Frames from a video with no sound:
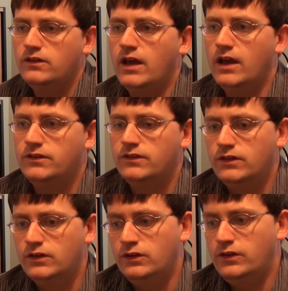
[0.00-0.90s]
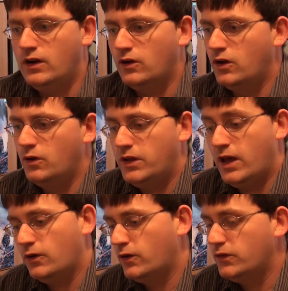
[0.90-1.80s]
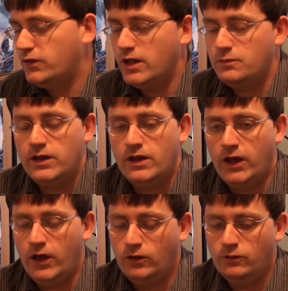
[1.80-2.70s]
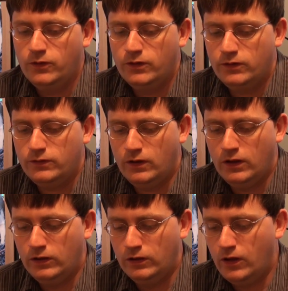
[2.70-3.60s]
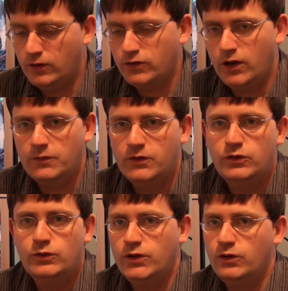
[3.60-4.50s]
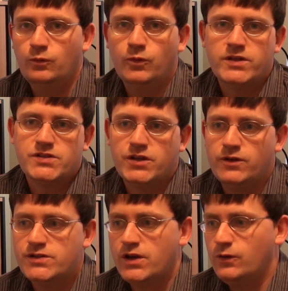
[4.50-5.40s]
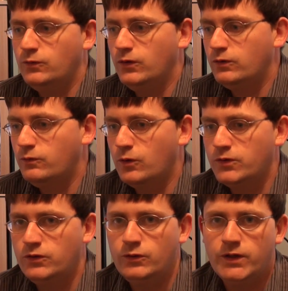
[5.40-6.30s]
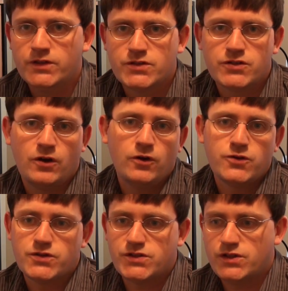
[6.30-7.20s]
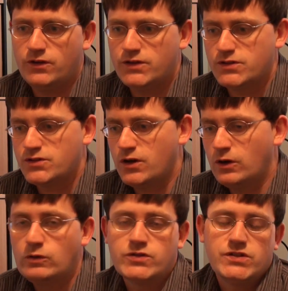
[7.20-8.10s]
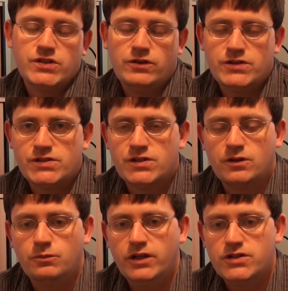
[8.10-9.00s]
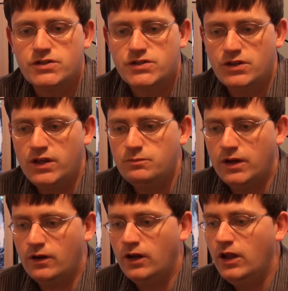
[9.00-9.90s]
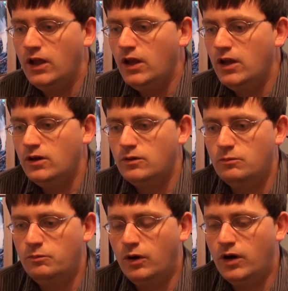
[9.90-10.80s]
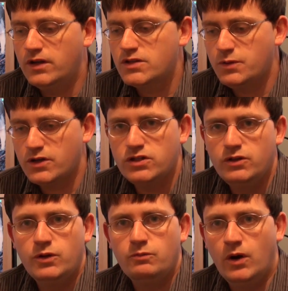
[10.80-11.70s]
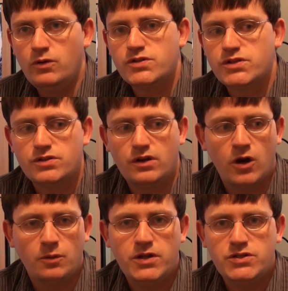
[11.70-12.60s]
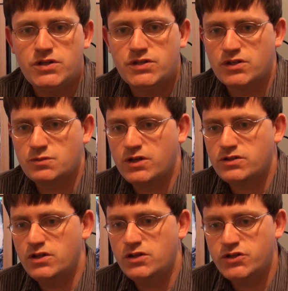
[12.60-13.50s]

that are going to take me a hell of a long time to do. You know, one series I don't look forward to doing is the Star Ocean series. The Star Ocean series is a completionist nightmare. But especially with most RPGs, and especially the